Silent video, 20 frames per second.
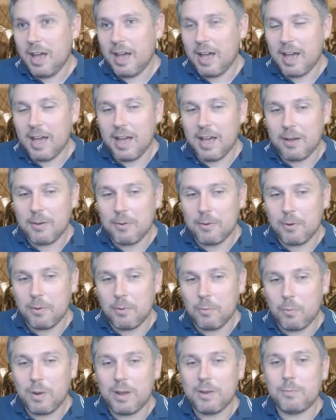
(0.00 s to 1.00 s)
uh,
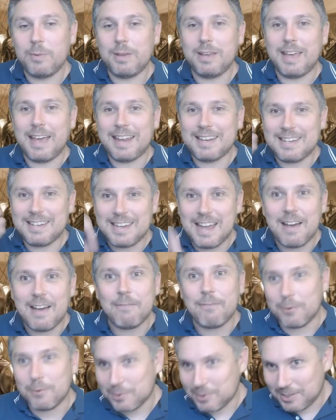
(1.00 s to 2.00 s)
when we get
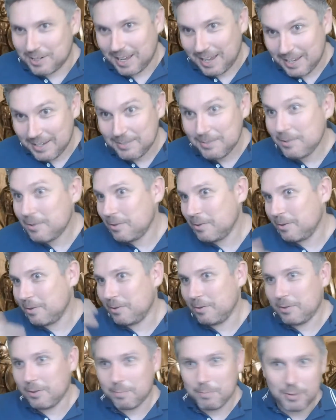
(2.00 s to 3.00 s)
Dayne,
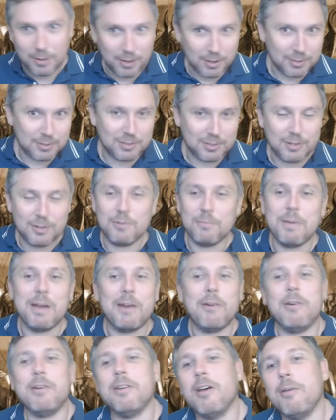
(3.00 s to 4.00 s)
the person who
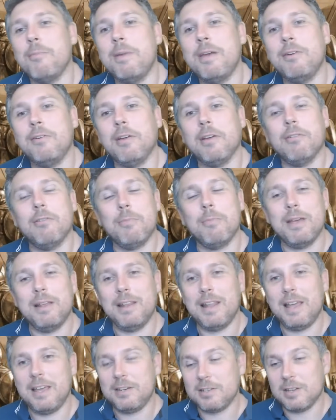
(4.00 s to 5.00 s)
married Nymeria a
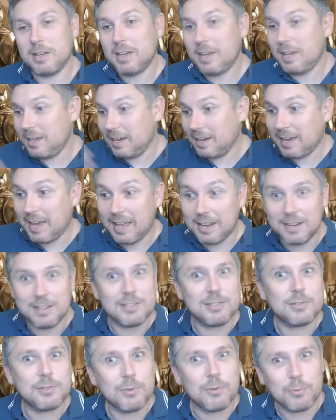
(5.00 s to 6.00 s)
bit later, he again
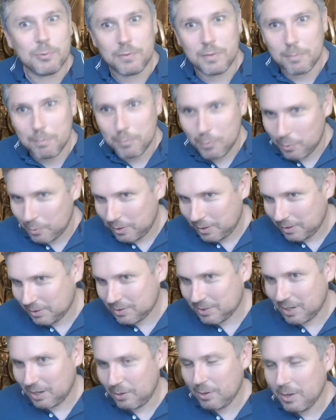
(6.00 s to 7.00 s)
is Sword of the Morning.
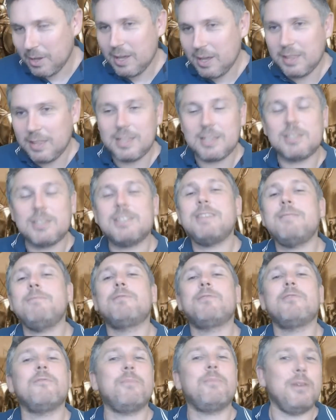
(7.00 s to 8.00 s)
So this
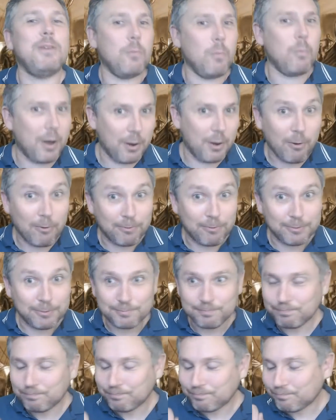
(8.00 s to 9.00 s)
seems to have been a one off.
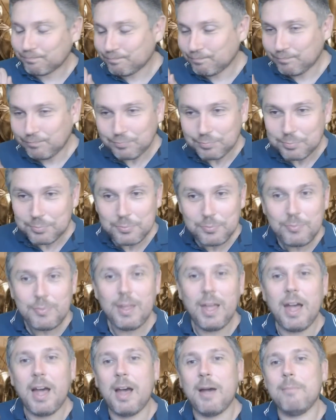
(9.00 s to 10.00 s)

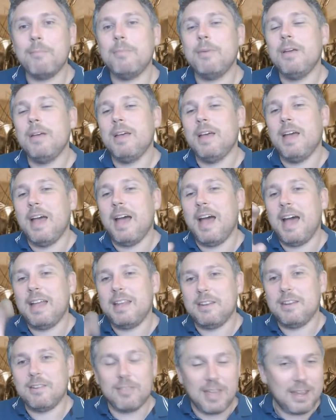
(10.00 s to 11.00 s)
Um,
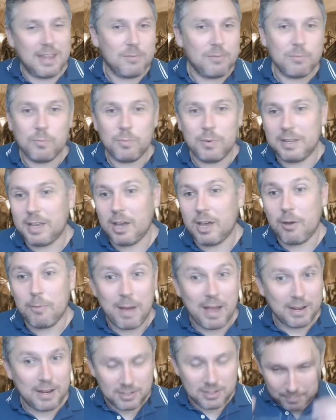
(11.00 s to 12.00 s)
and then we go
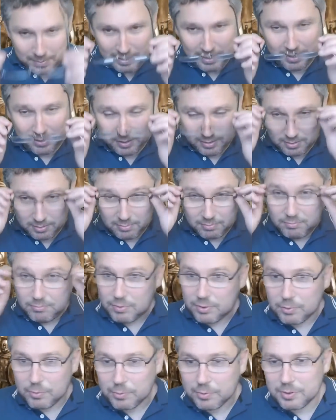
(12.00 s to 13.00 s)
back to being
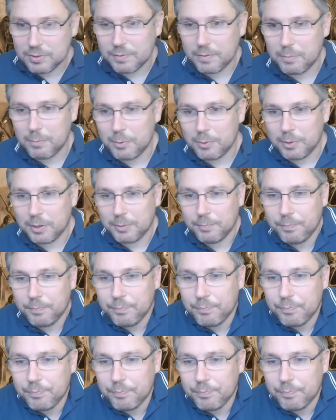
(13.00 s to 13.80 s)
Swords of the Morning.